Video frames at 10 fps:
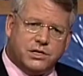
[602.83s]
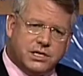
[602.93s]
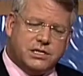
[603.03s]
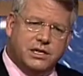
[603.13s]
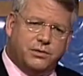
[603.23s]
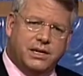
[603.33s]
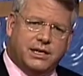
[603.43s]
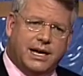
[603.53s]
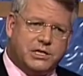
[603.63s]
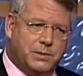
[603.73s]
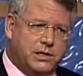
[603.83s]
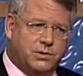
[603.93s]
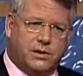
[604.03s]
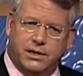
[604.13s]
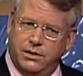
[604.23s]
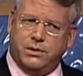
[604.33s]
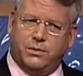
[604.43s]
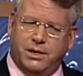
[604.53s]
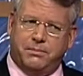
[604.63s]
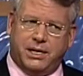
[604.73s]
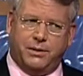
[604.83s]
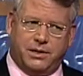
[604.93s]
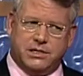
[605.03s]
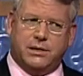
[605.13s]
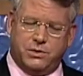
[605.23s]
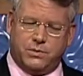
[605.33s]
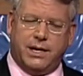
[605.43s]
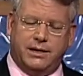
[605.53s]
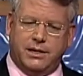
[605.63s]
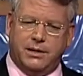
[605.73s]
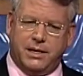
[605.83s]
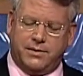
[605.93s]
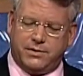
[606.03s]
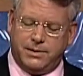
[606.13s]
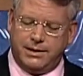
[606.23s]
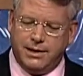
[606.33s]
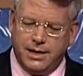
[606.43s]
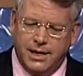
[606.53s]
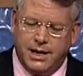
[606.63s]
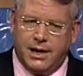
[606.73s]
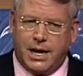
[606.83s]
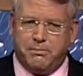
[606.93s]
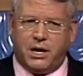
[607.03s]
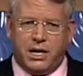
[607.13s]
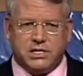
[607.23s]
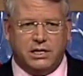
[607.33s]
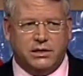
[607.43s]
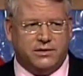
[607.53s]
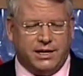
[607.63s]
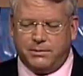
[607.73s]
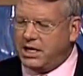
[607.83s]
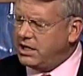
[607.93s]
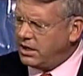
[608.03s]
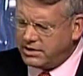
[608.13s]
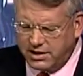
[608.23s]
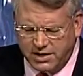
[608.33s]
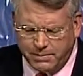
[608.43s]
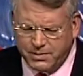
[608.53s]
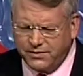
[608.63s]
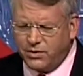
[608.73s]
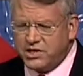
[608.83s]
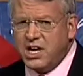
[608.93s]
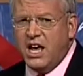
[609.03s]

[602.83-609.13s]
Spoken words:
63 classmates were, I knew where the one buddy was that was waiting to come after me. I paused and I looked at him and I yelled at the top of my voice,